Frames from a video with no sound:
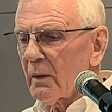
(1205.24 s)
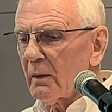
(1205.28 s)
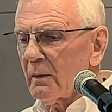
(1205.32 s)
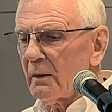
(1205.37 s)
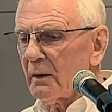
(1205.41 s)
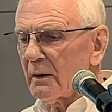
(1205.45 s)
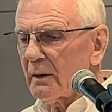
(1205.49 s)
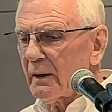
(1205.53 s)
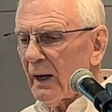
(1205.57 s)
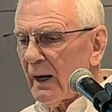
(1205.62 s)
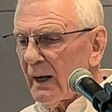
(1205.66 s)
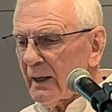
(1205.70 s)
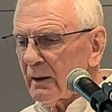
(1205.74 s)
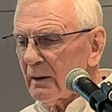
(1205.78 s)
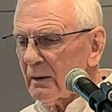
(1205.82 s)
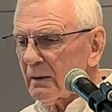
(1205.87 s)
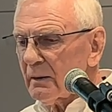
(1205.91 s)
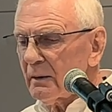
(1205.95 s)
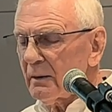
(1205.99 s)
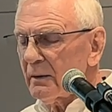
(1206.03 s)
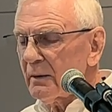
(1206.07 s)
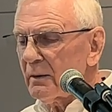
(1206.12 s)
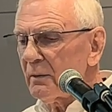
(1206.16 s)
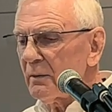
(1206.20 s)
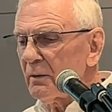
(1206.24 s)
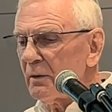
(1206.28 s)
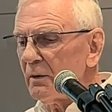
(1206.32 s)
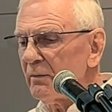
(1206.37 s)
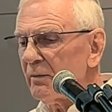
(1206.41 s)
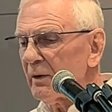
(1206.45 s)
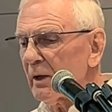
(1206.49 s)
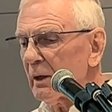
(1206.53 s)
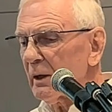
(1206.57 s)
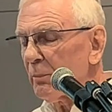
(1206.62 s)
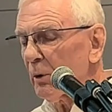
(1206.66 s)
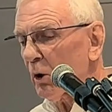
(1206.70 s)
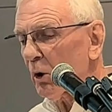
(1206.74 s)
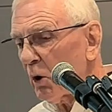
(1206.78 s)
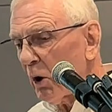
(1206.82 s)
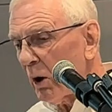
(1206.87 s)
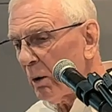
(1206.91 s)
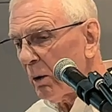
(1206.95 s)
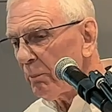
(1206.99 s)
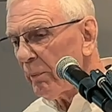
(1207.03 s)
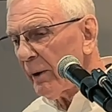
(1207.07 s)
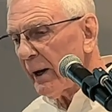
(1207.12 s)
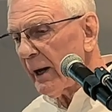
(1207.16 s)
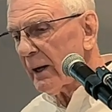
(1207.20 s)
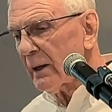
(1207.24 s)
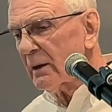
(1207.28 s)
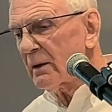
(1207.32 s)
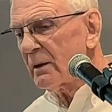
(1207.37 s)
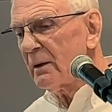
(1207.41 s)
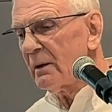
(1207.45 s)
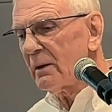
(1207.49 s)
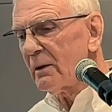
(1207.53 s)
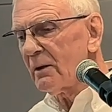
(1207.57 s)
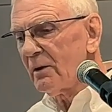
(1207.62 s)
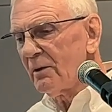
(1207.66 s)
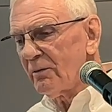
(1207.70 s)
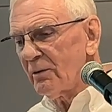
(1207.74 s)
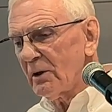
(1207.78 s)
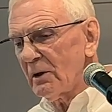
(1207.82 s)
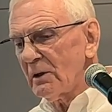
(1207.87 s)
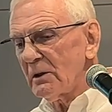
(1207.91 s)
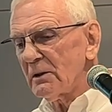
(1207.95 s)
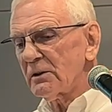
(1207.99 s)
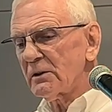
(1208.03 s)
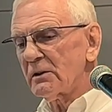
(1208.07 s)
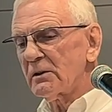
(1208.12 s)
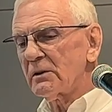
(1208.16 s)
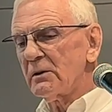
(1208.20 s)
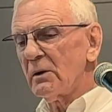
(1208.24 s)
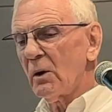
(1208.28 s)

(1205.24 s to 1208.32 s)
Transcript: The target, to develop a compact, diverse,